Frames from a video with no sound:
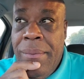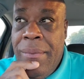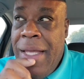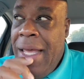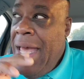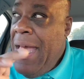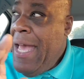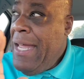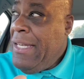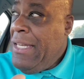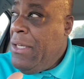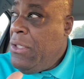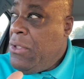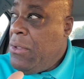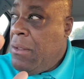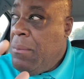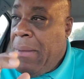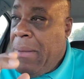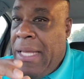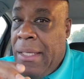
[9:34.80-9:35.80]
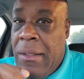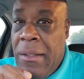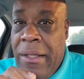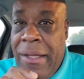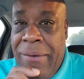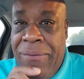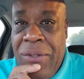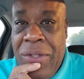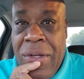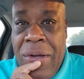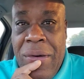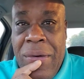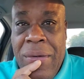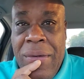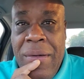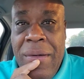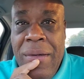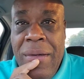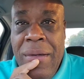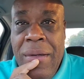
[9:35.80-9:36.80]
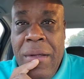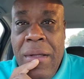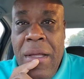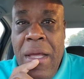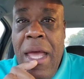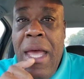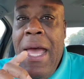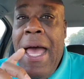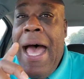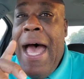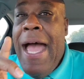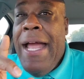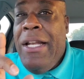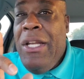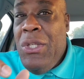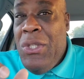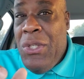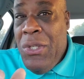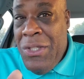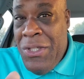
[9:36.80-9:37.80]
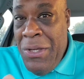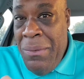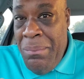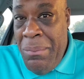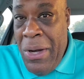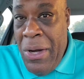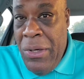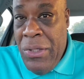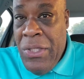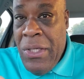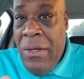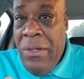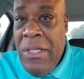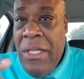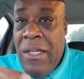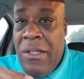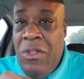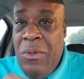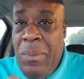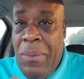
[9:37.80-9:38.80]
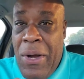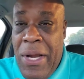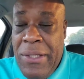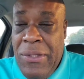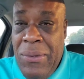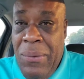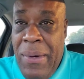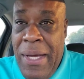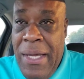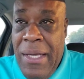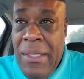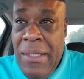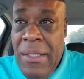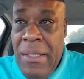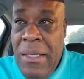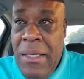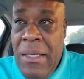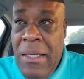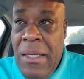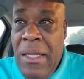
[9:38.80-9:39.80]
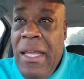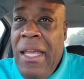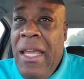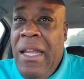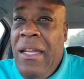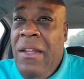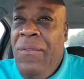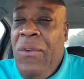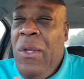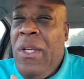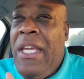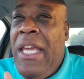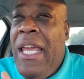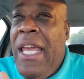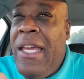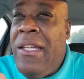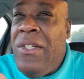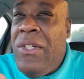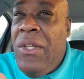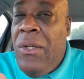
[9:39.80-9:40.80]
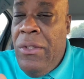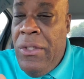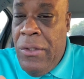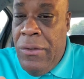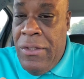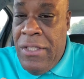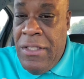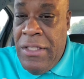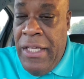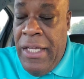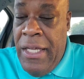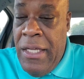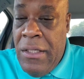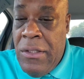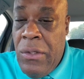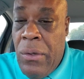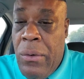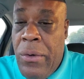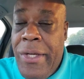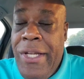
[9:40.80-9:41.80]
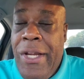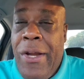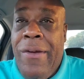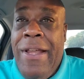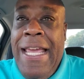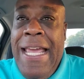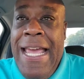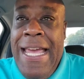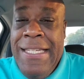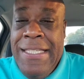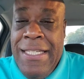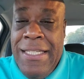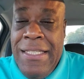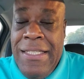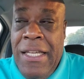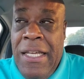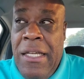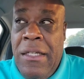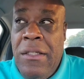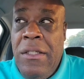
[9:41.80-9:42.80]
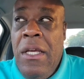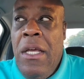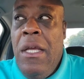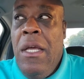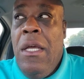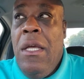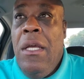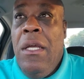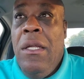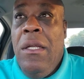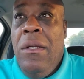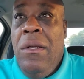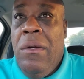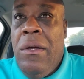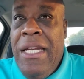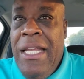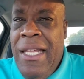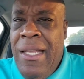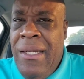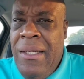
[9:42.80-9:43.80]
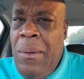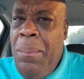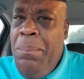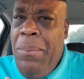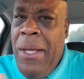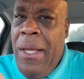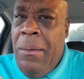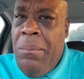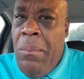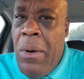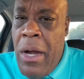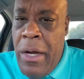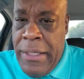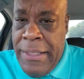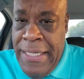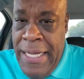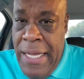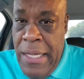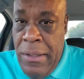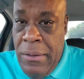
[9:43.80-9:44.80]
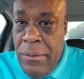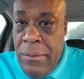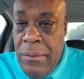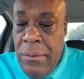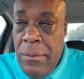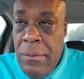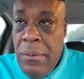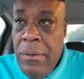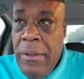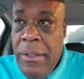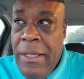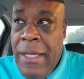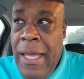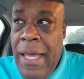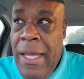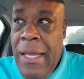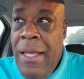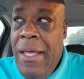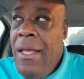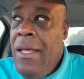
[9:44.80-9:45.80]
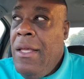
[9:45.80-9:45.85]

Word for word: I need you to make a left turn. I need you to merge on the expressway. And if you can't do those things or you're hesitant, you're going to end up being marked down. Okay.